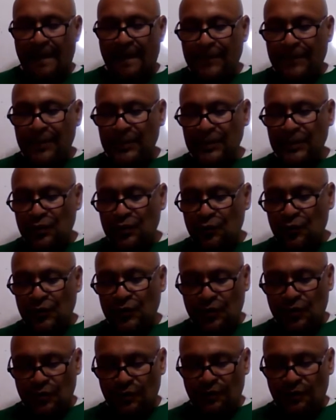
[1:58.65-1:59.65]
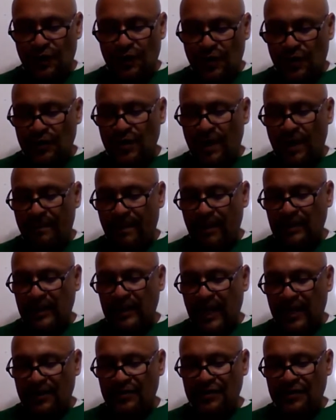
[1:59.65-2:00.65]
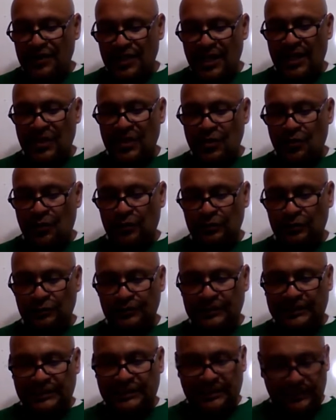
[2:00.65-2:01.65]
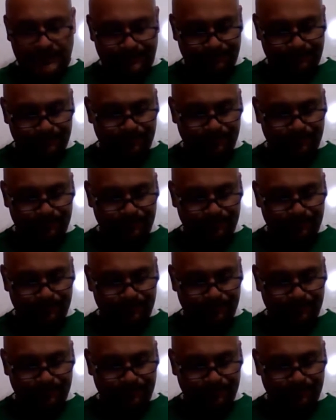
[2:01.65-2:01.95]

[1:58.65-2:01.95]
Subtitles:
Put what you've learned about energy in your own words.